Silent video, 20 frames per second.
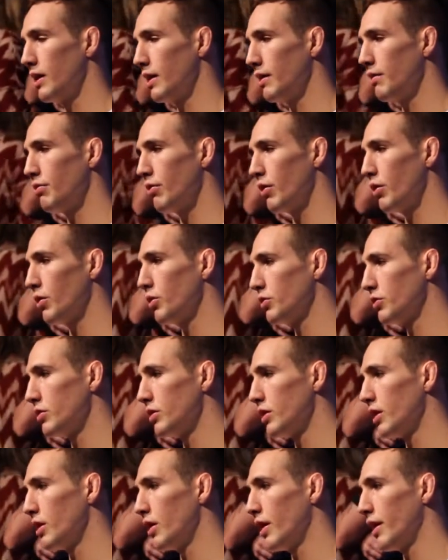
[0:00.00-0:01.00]
He froze.
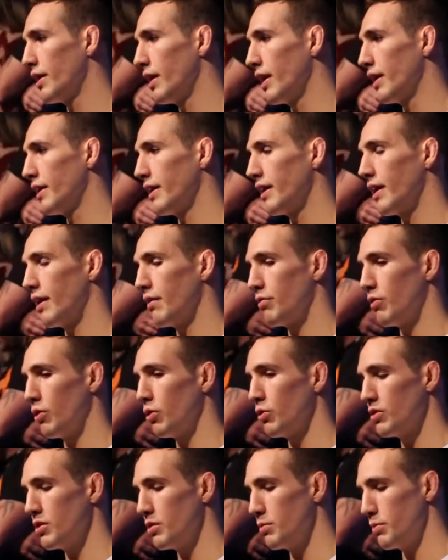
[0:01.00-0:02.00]
You know, I think I
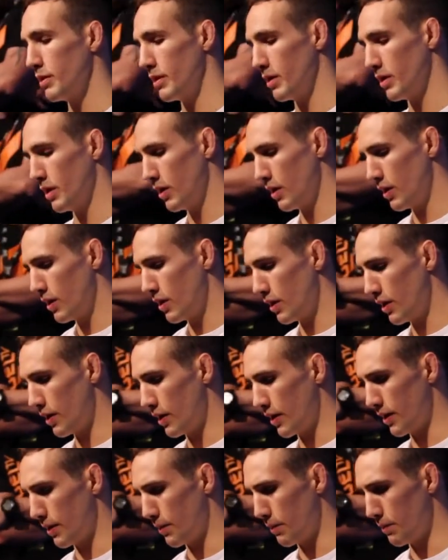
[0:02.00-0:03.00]
froze him
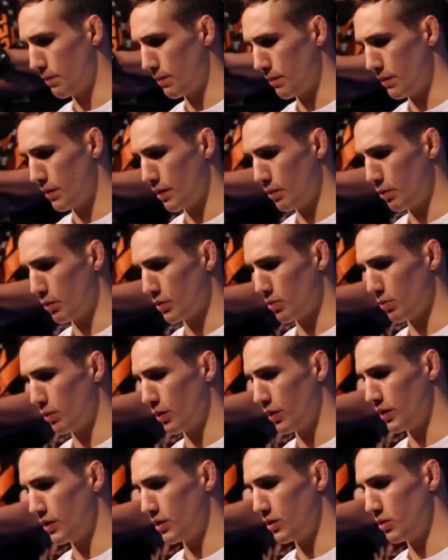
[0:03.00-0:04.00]
and wasn't
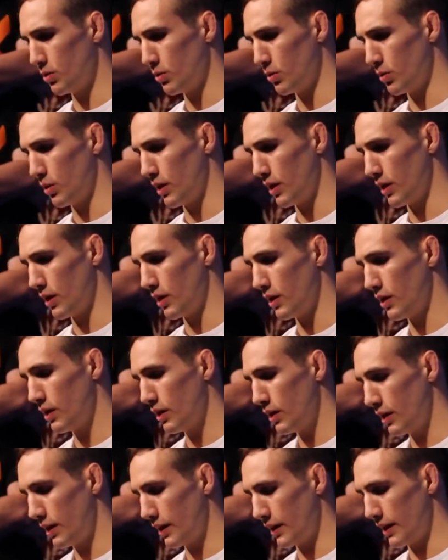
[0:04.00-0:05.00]
willing to
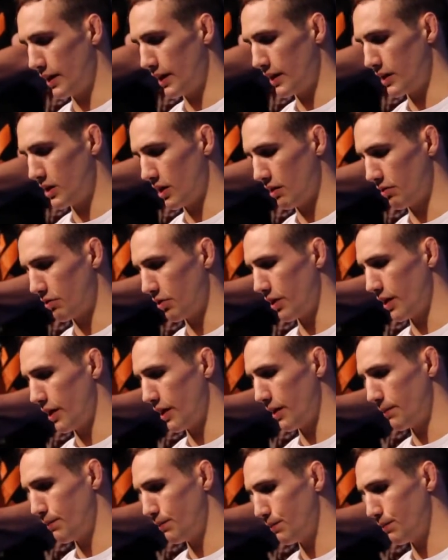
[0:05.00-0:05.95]
engage after that.